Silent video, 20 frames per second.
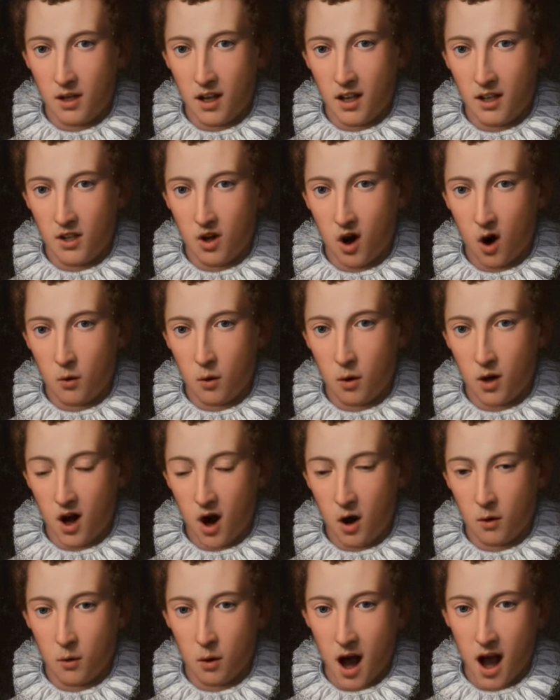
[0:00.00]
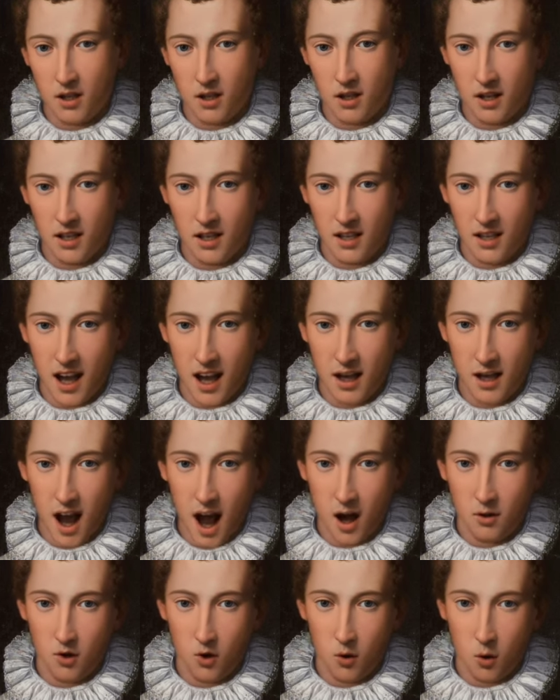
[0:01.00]
These normal complexes that
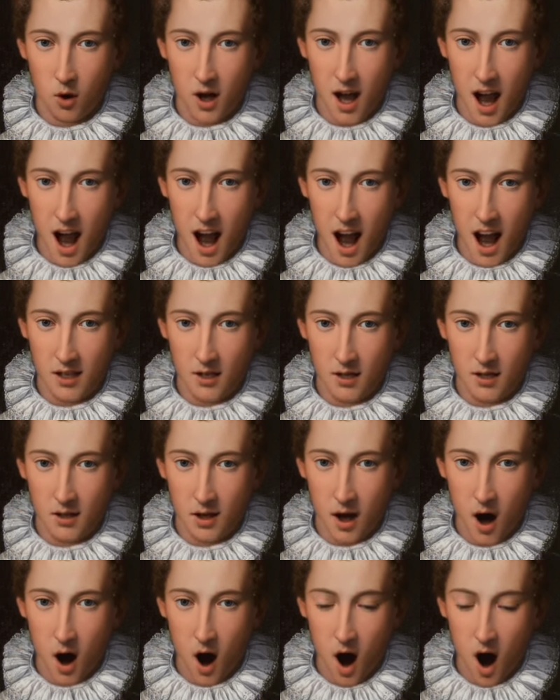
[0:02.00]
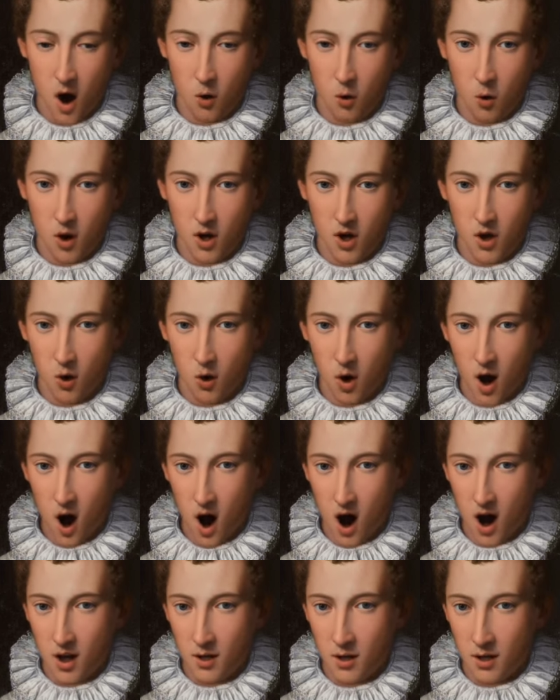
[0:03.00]
everyone has are what Jung
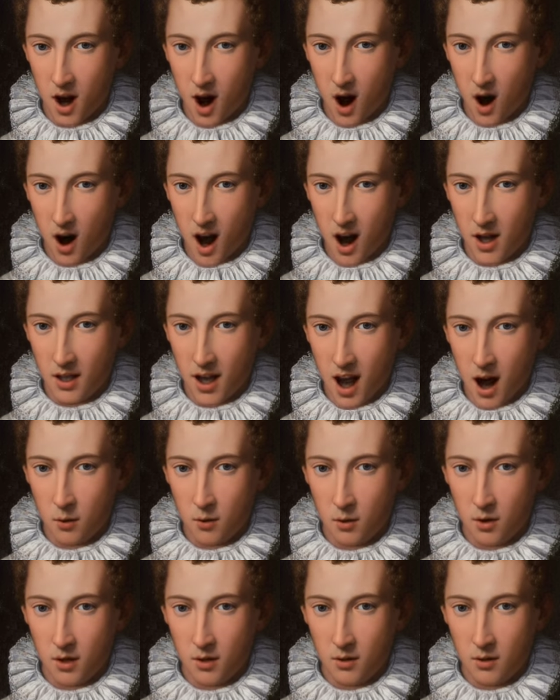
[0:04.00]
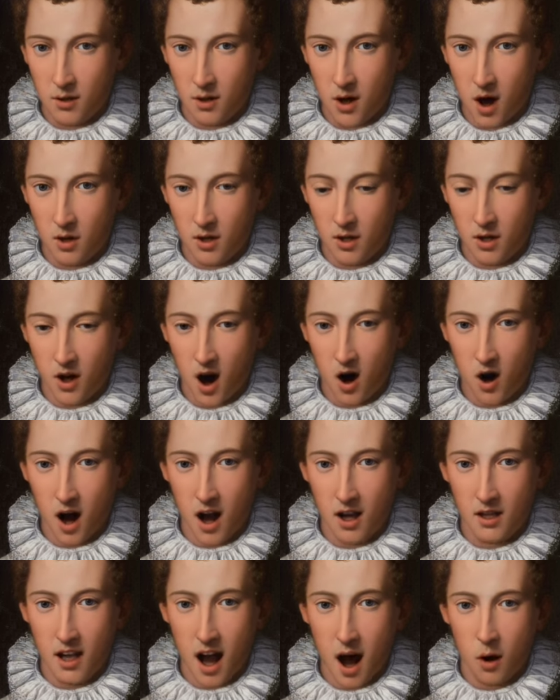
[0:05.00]
called archetypes. The
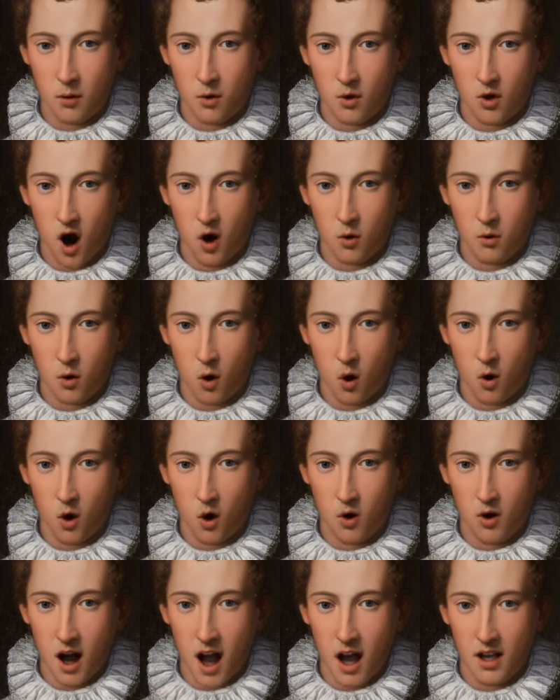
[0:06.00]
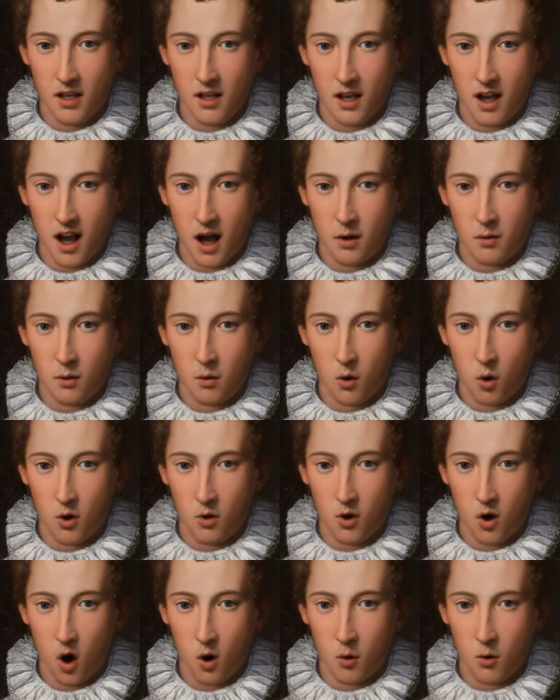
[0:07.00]
archetypes are more or less the
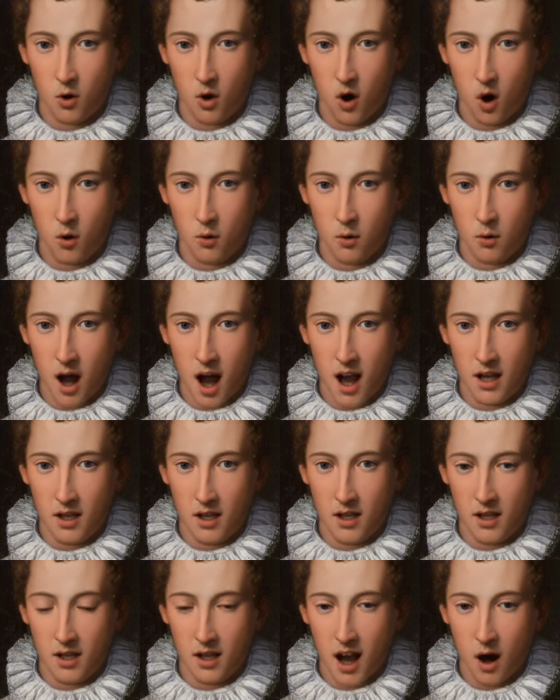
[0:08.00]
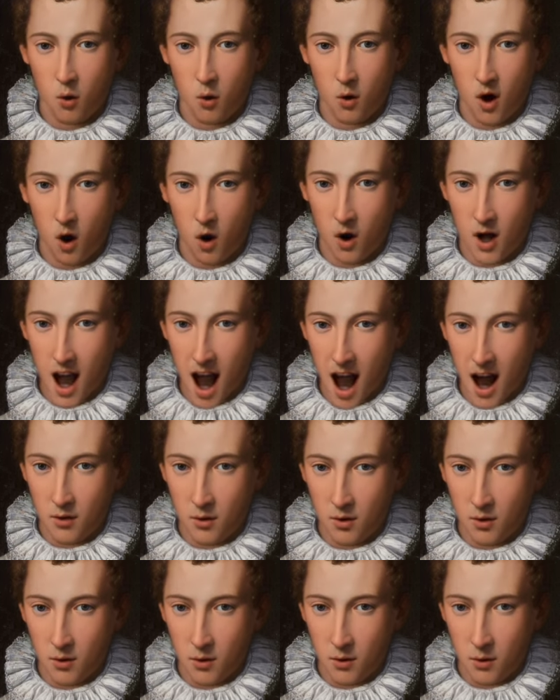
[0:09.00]
inborn normal complexes that we all have.